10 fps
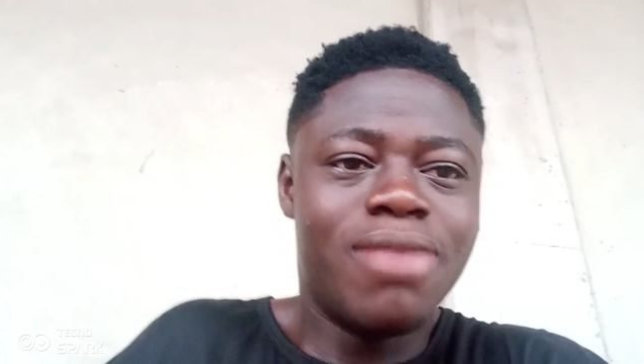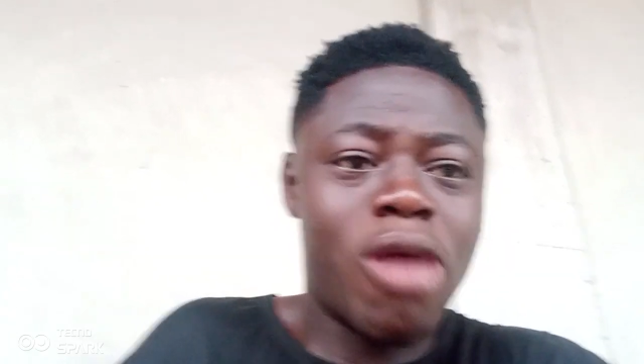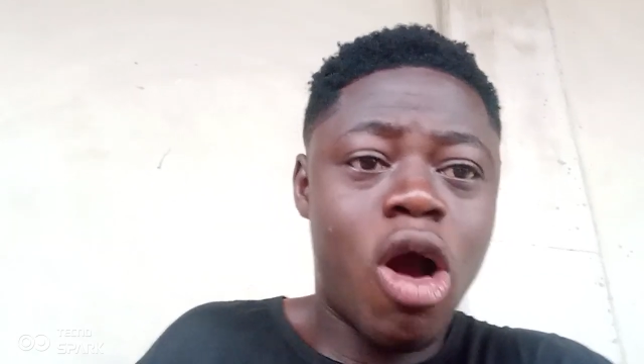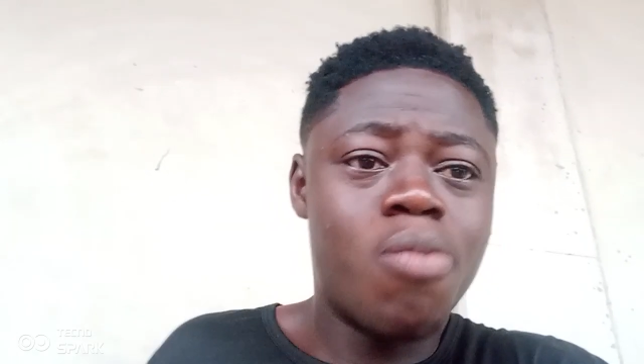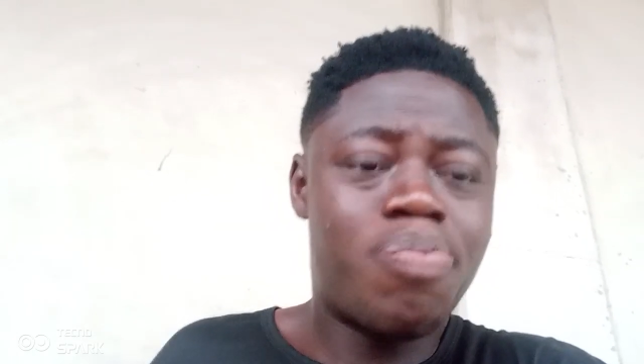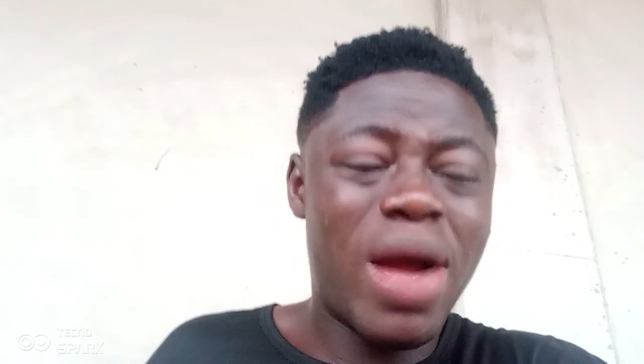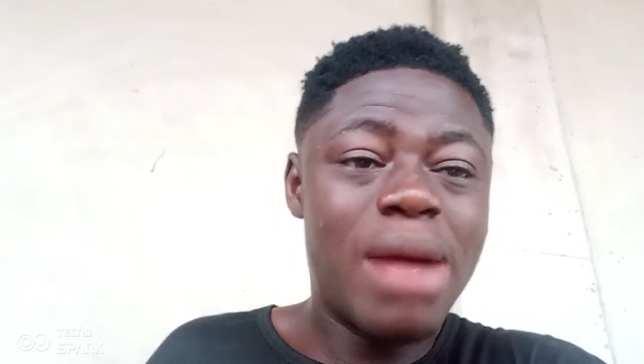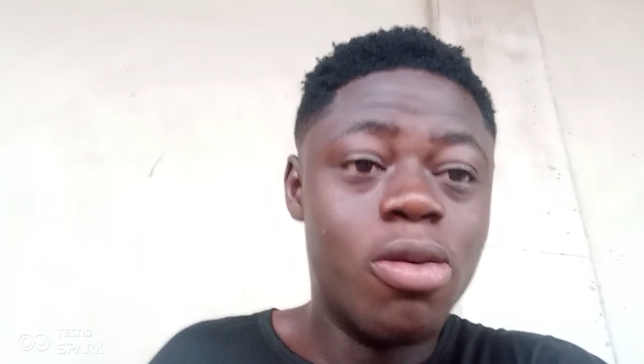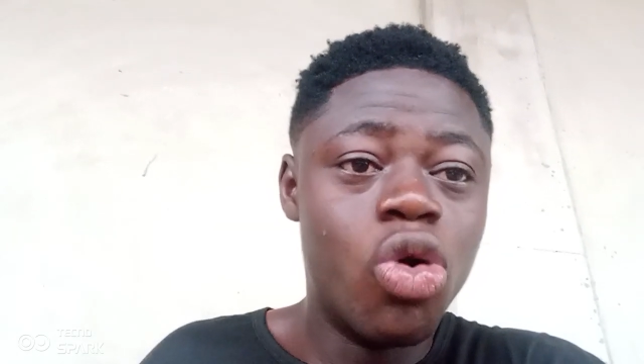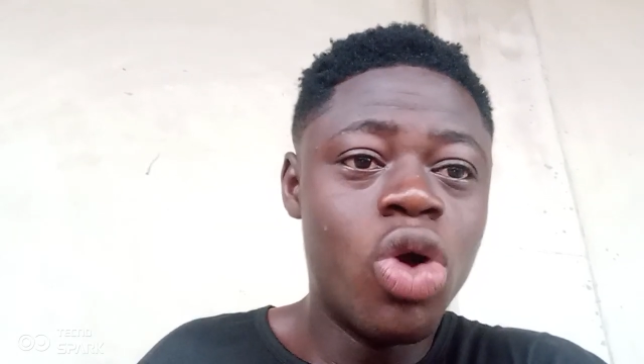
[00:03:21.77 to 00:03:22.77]
my own
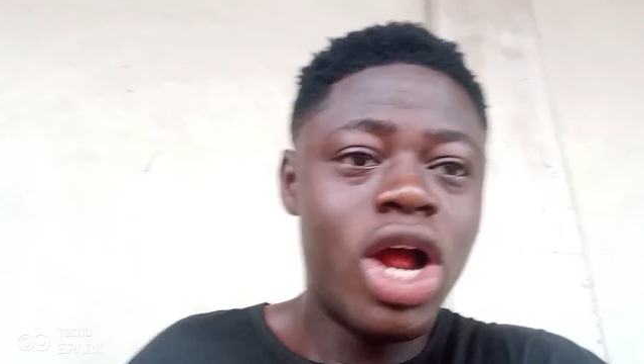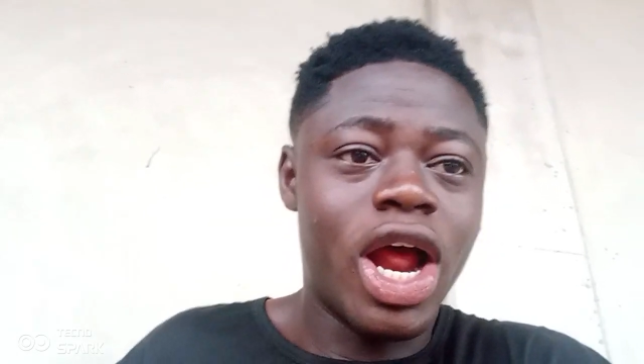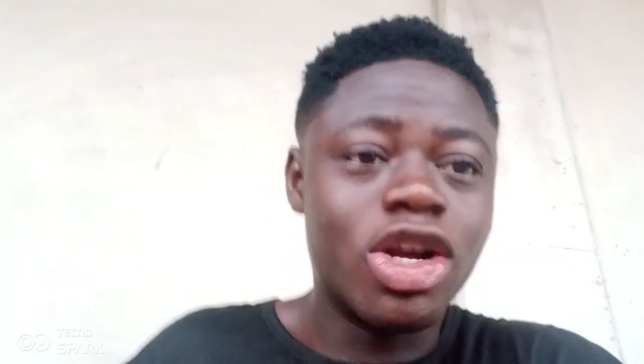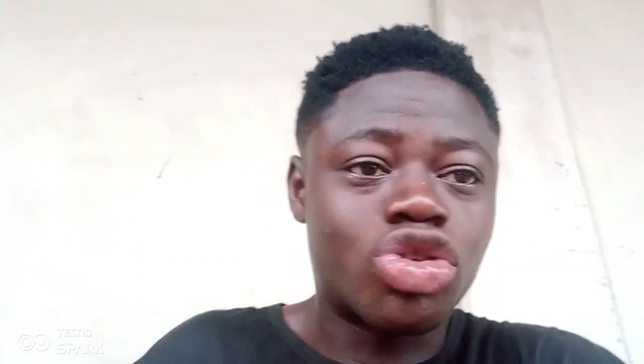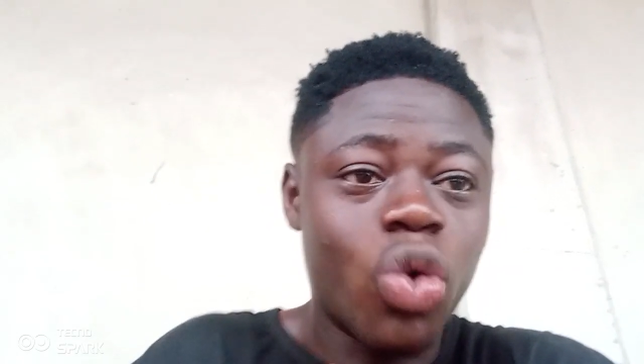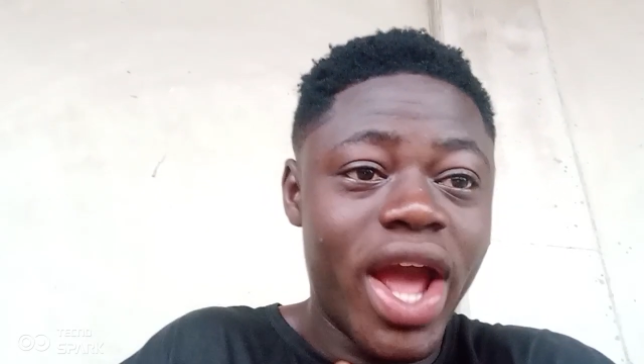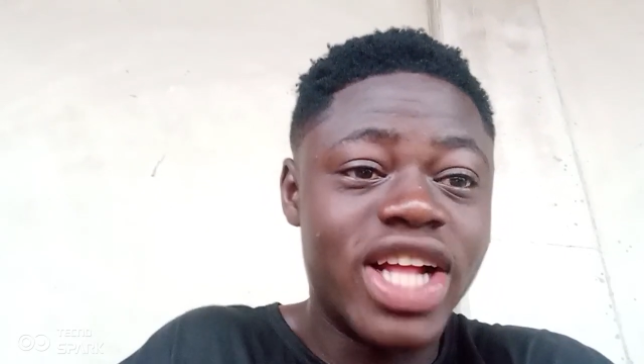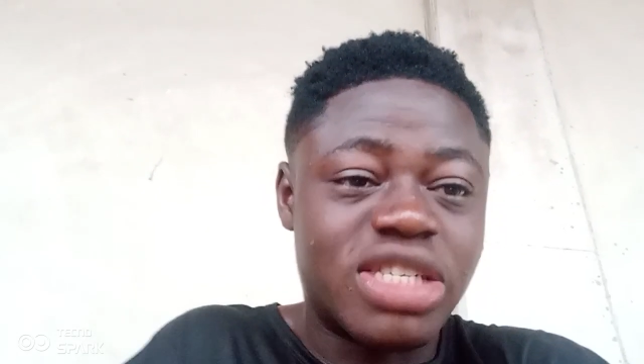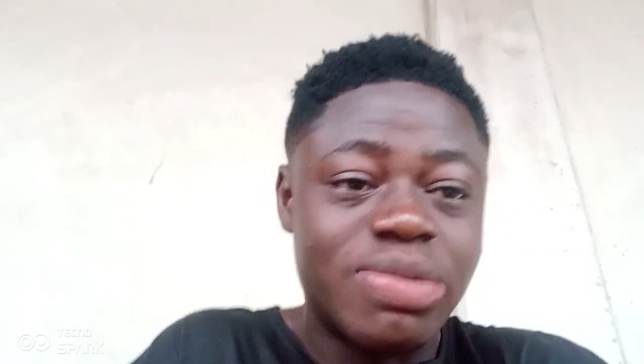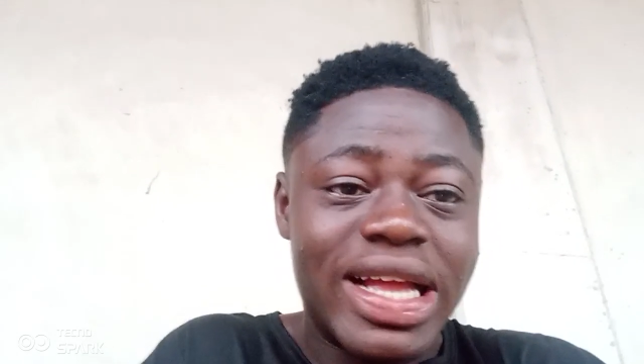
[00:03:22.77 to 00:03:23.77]
pibo, Elsa
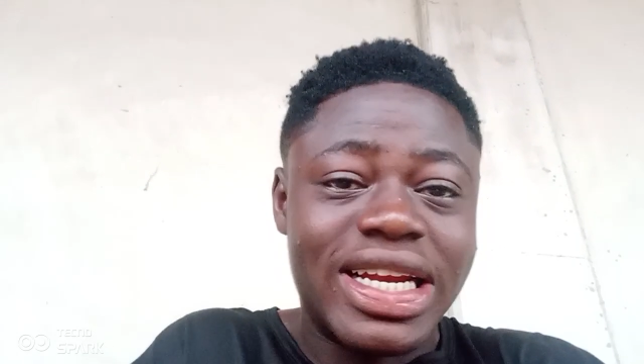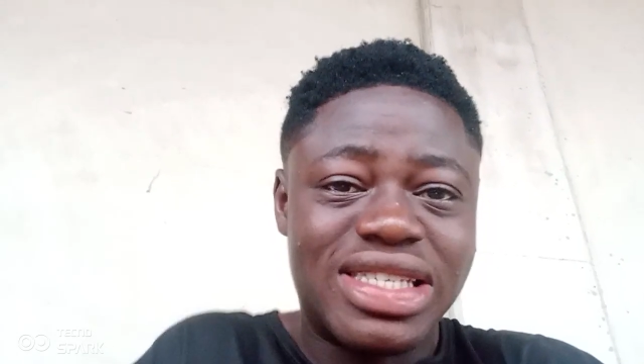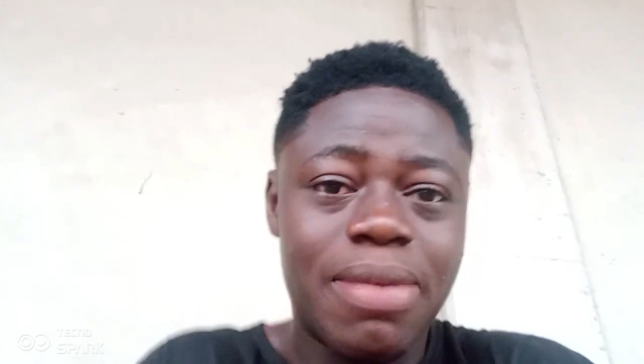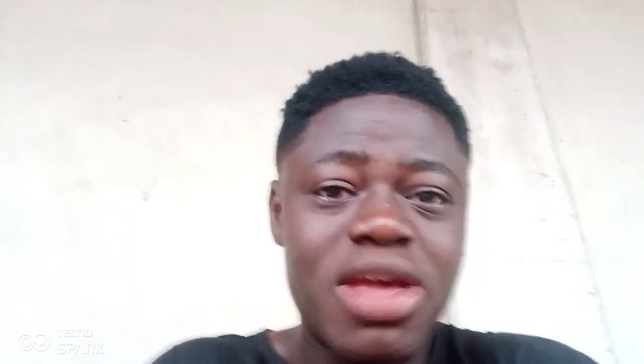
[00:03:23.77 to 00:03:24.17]
ain't him any day, said,